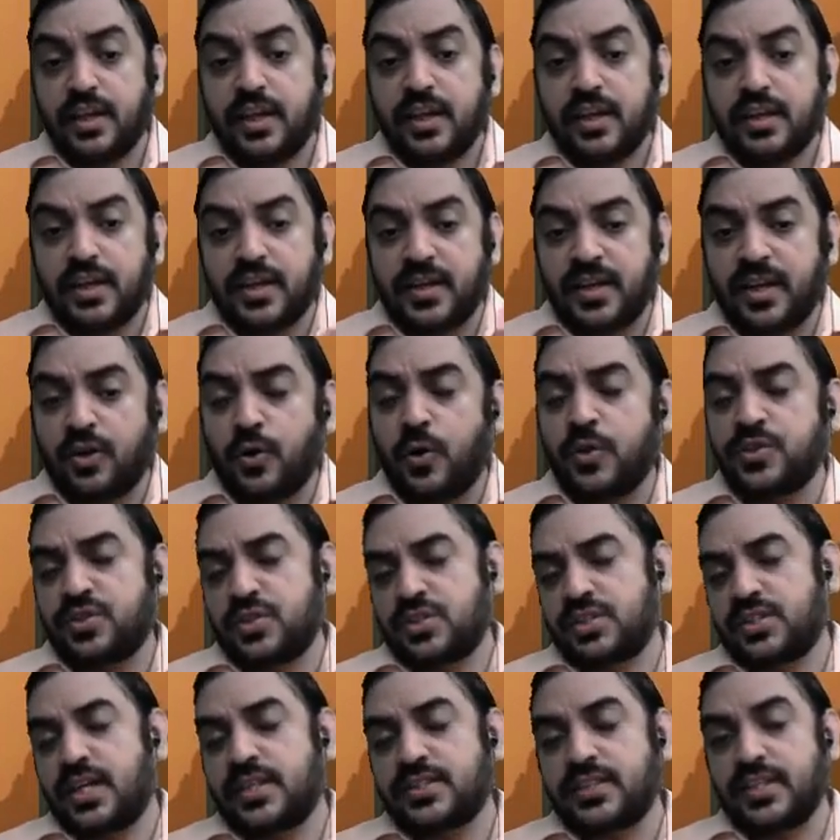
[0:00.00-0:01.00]
return also
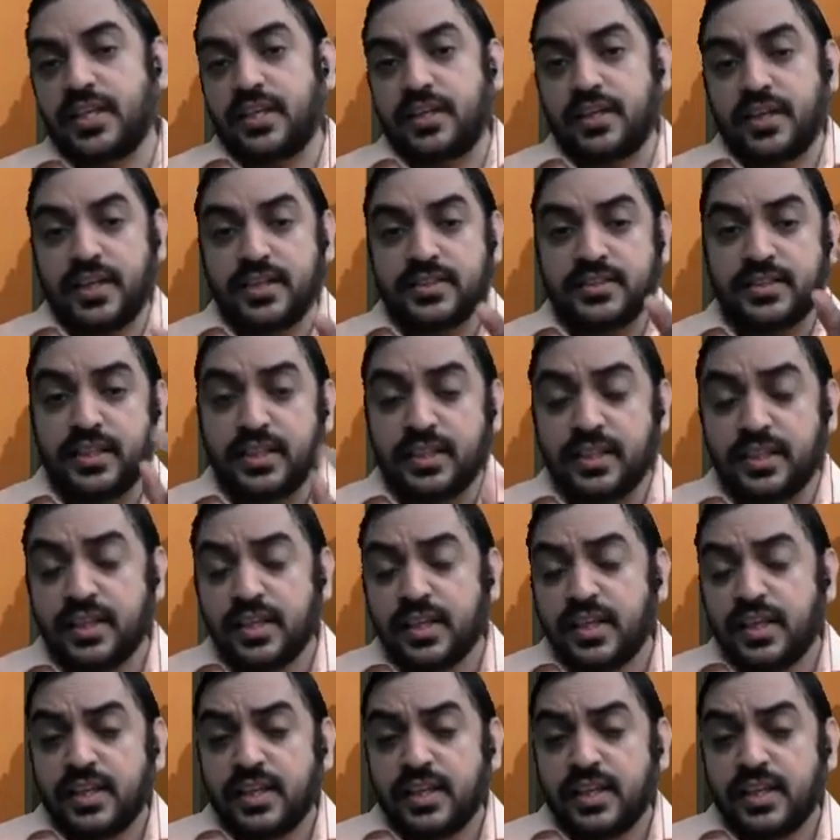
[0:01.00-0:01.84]
starts increasing.